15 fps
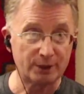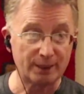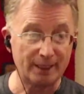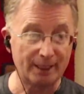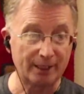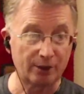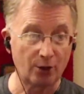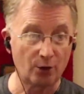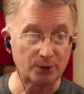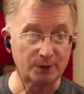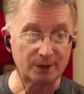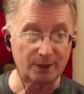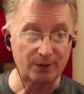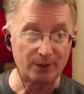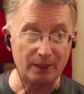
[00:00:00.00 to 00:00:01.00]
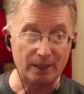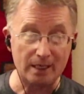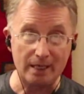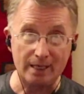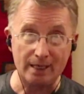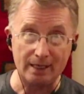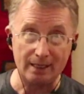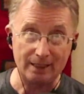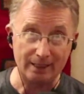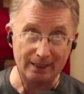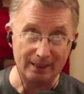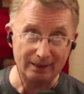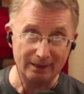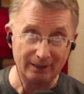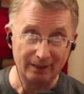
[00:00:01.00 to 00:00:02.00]
It goes to the E
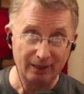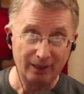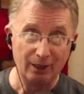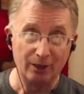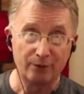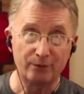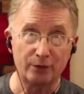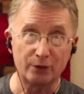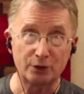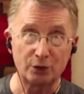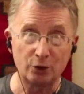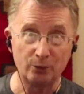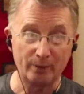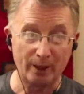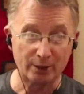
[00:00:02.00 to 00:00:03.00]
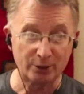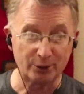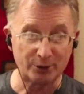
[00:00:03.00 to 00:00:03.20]
for 2 measures.